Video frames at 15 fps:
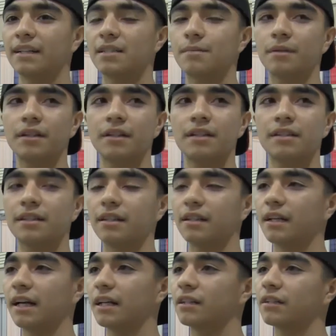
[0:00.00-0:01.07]
I get
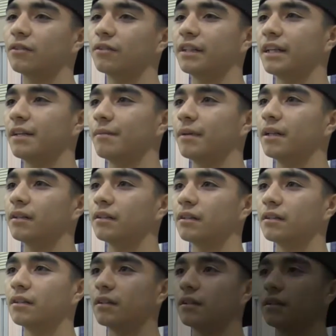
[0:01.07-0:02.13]
experience, and I can only get
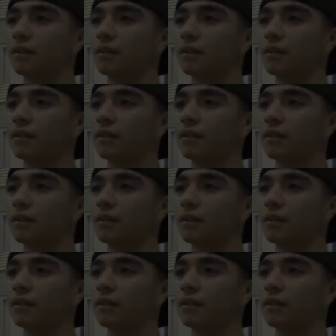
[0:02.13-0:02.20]
better.